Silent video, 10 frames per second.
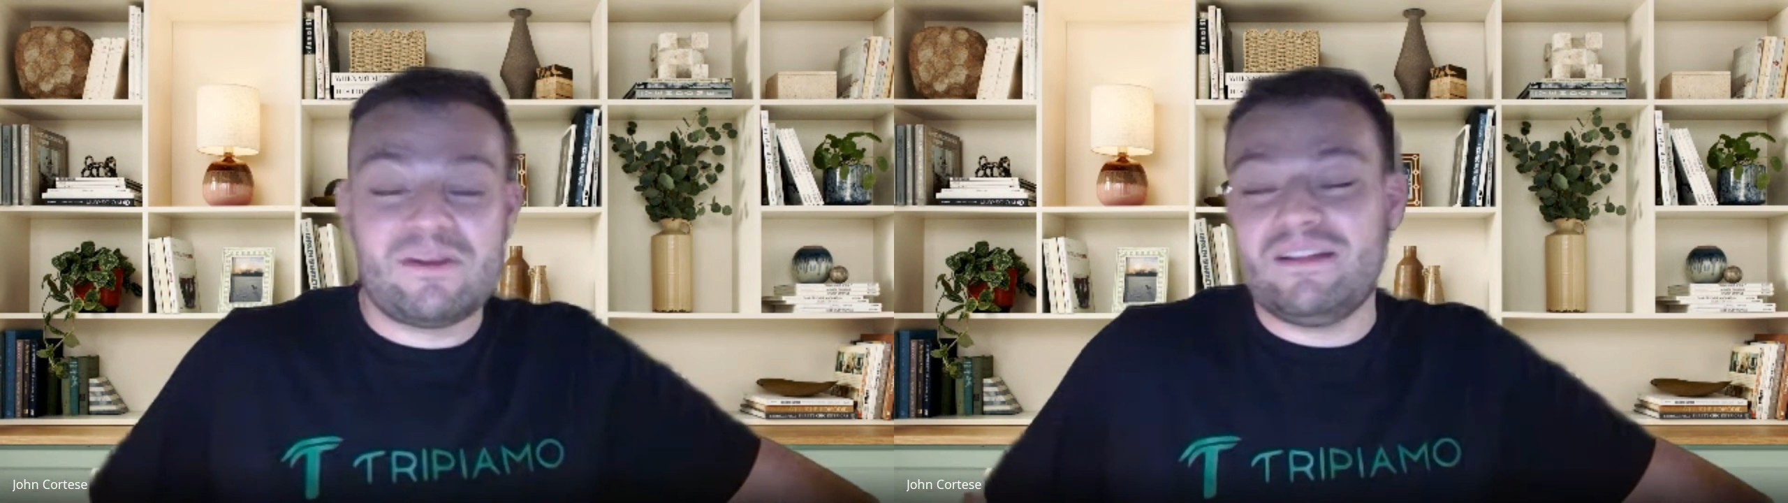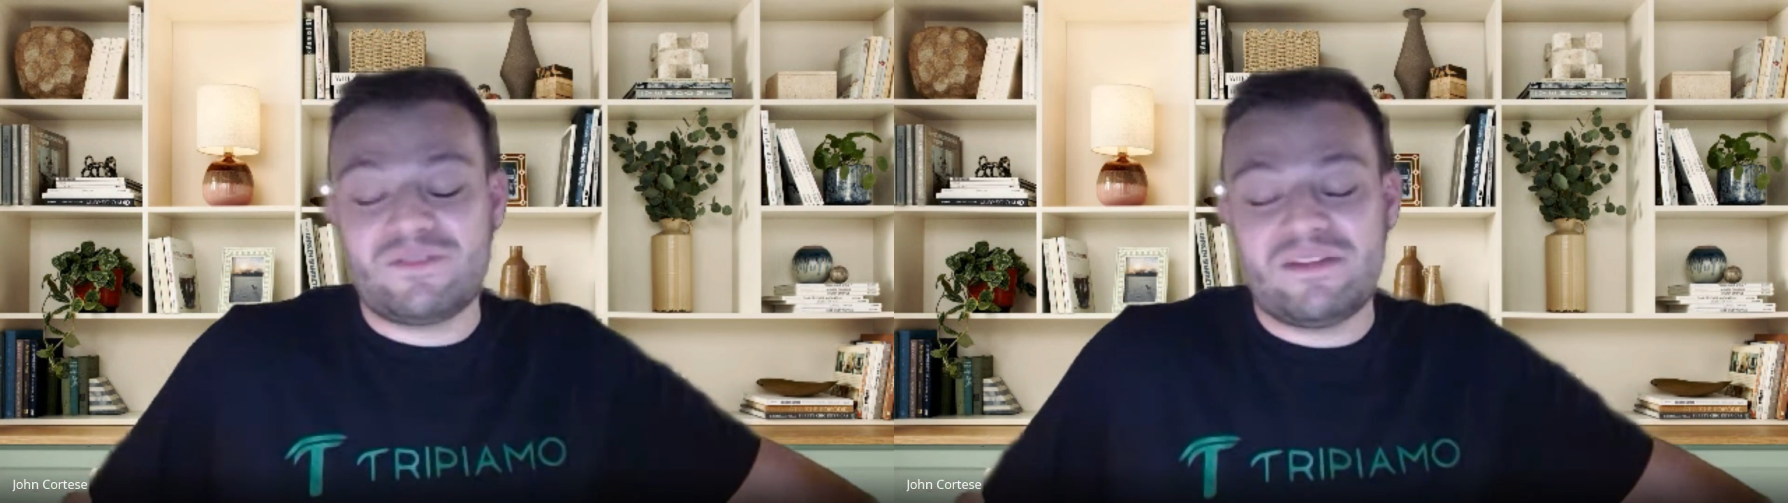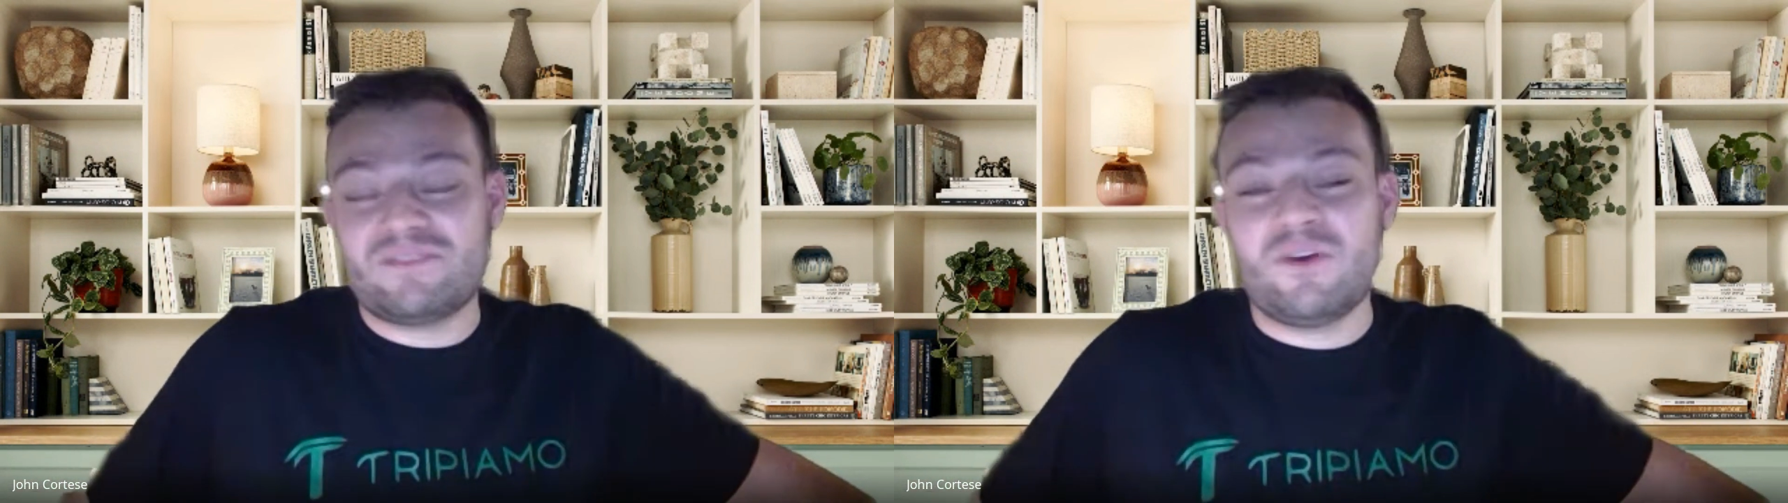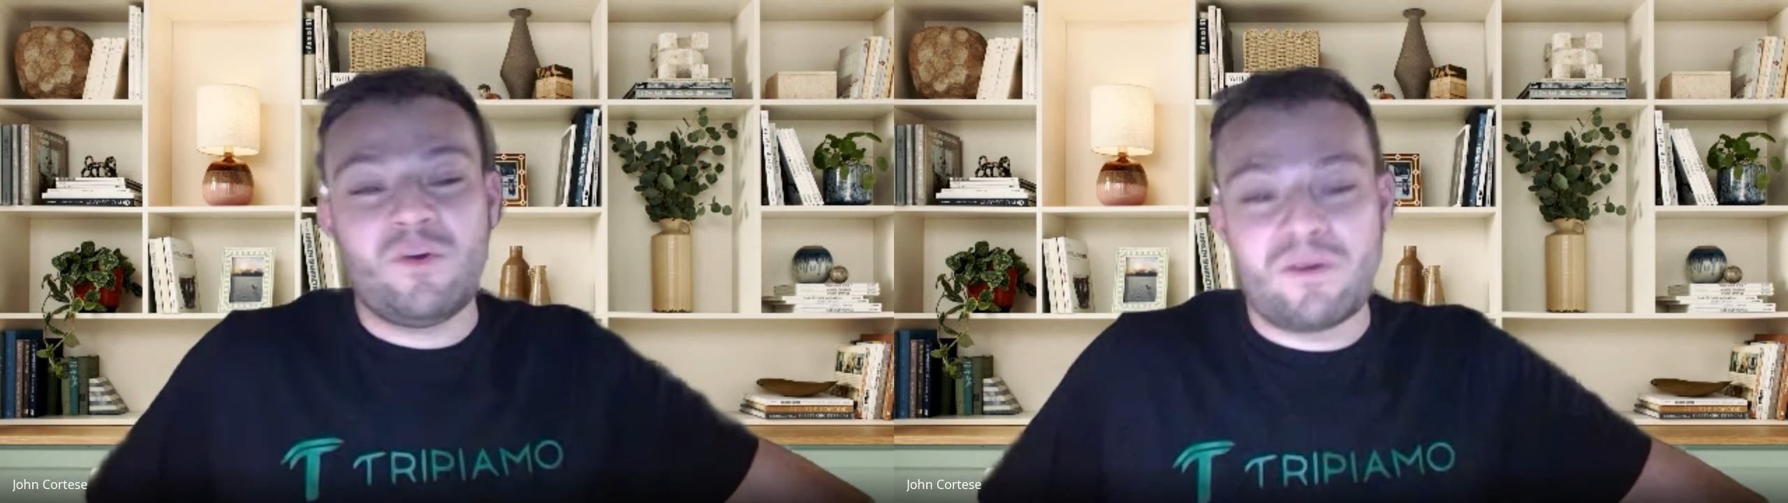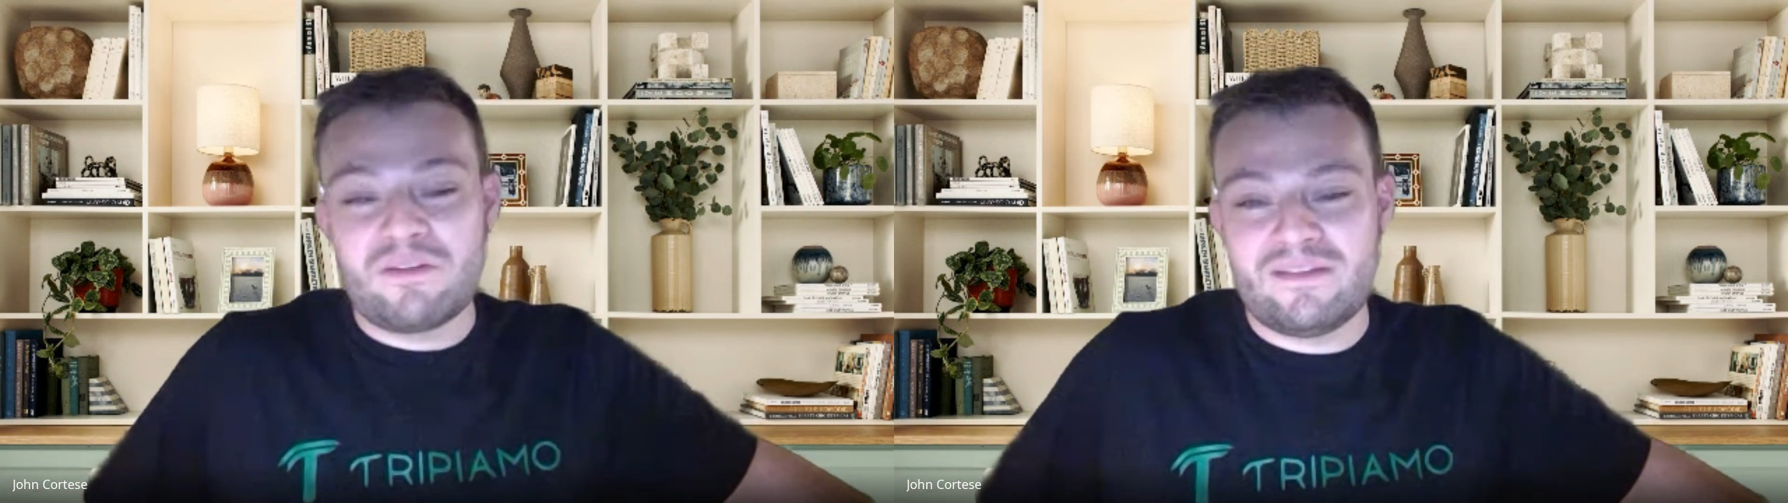It's all
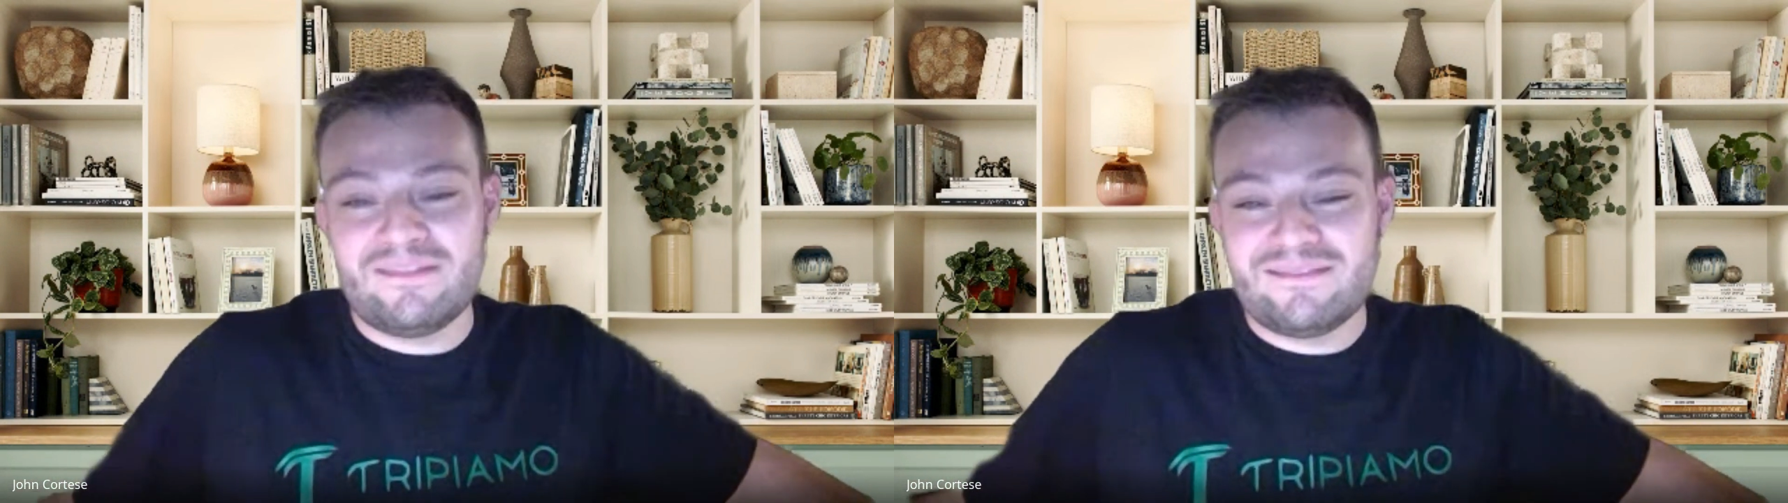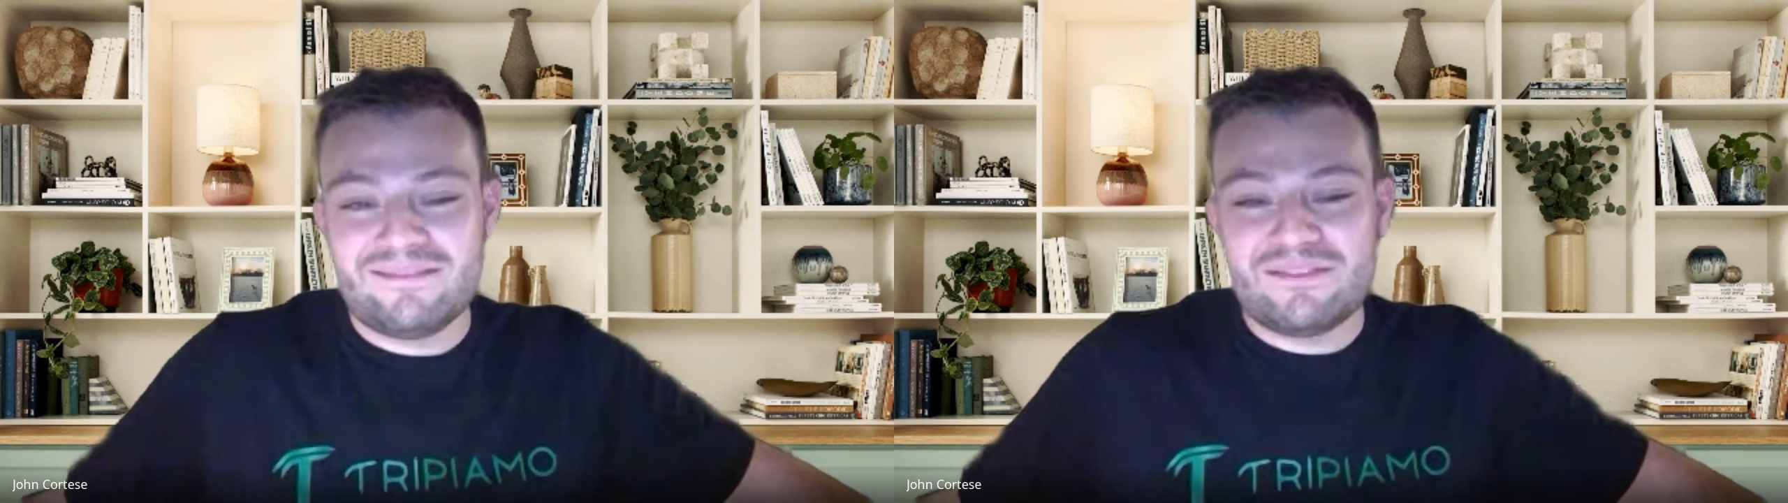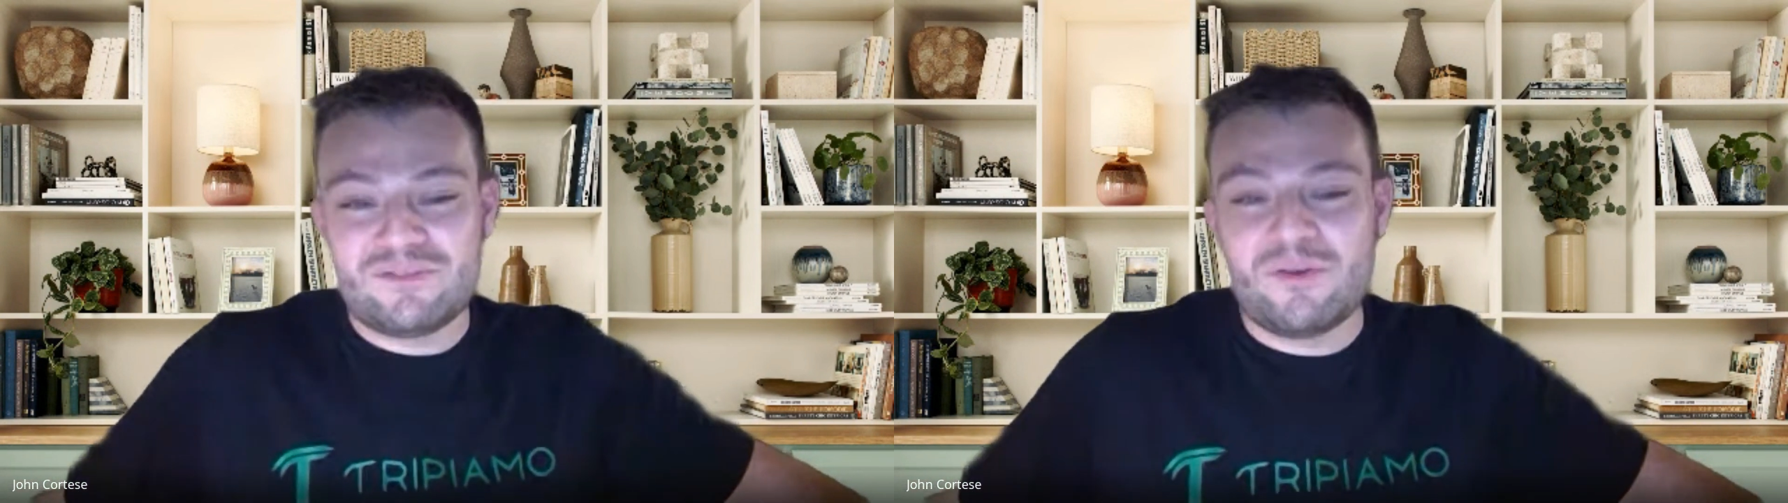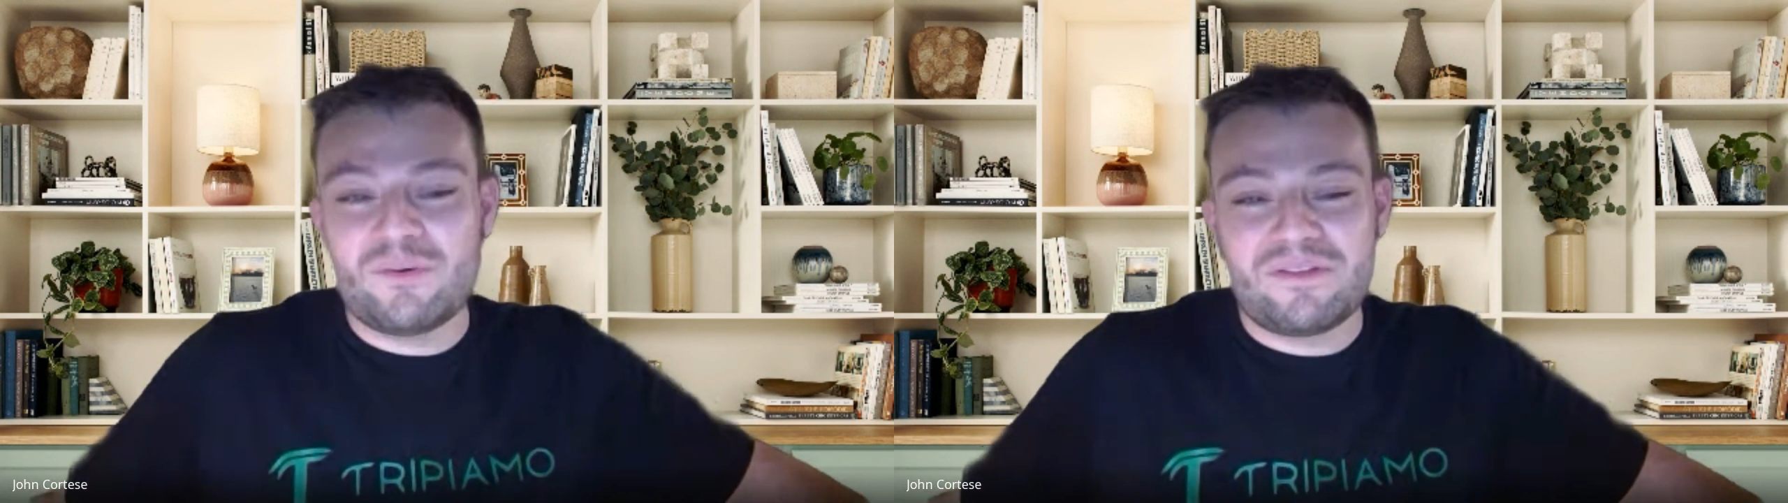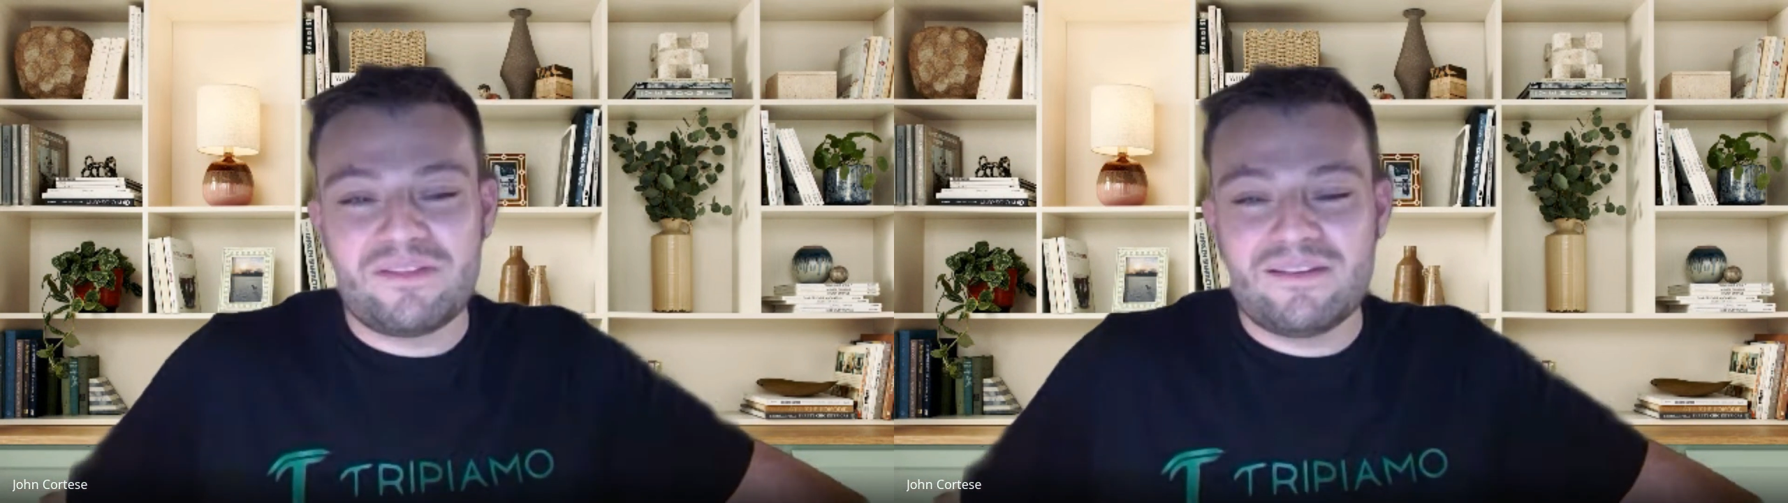worth it. It's all worth it.